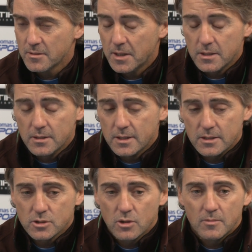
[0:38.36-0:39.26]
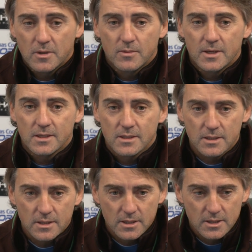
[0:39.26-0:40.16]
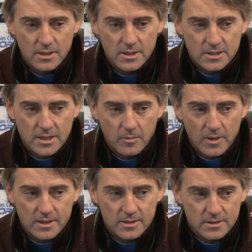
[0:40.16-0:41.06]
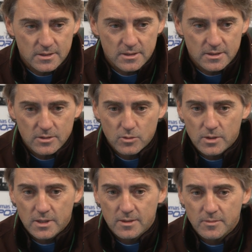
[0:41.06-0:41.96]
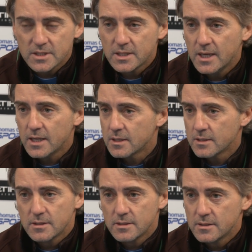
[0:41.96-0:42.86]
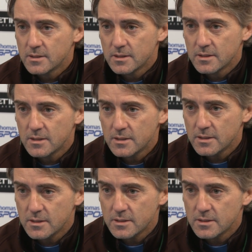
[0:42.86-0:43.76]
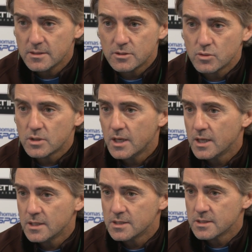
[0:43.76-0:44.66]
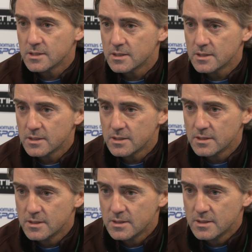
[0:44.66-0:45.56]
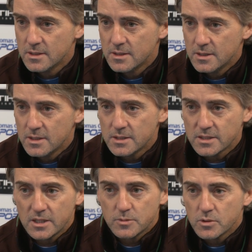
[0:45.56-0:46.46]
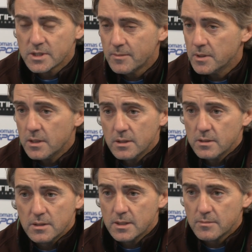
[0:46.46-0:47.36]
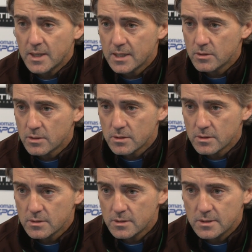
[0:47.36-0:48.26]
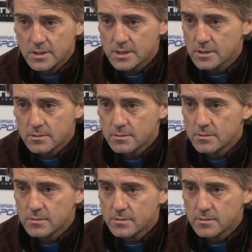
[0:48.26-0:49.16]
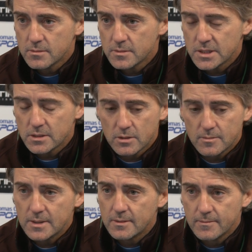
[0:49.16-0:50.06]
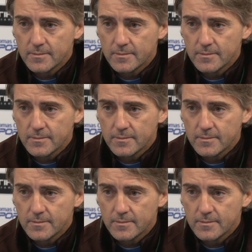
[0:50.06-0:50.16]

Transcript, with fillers: I think that is normal when uh, someone uh, do a mistake. Uh, he should take his, uh, his responsibility, and Mario did this. It's a normal.